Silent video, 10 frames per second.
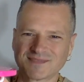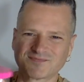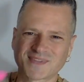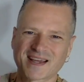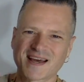
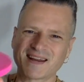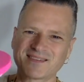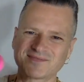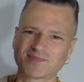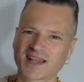Like, I
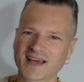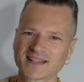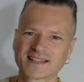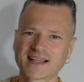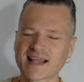don't, yeah,
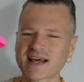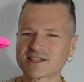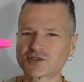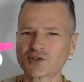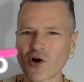see,
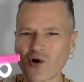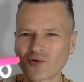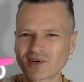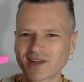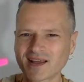that's
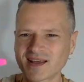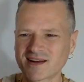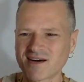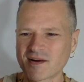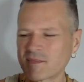totally
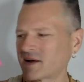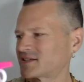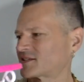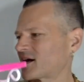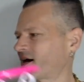not my
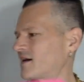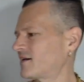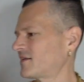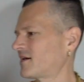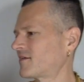
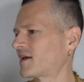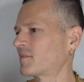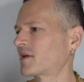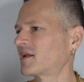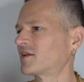style. All right,
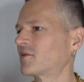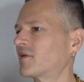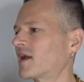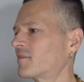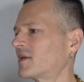I'm going to do
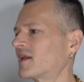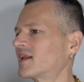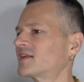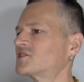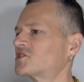it. I mean, it
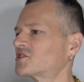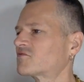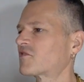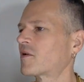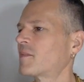is just
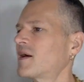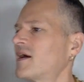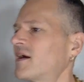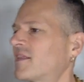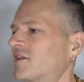from
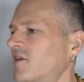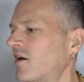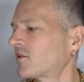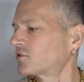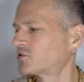the
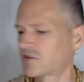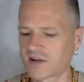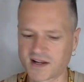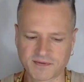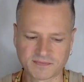Dollar
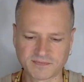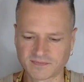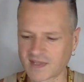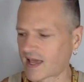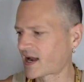Tree,
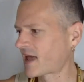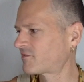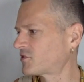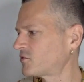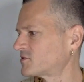and I
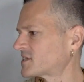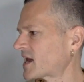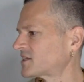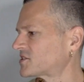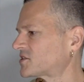have two
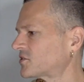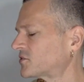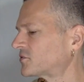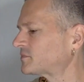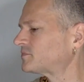sets,
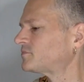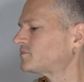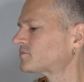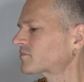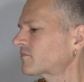too.
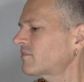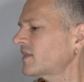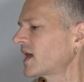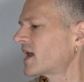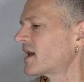
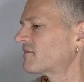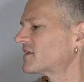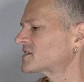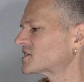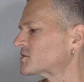And I have
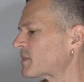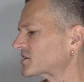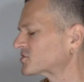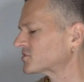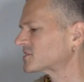these
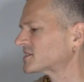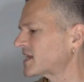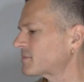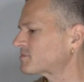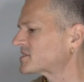special
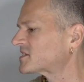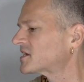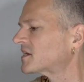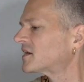snips.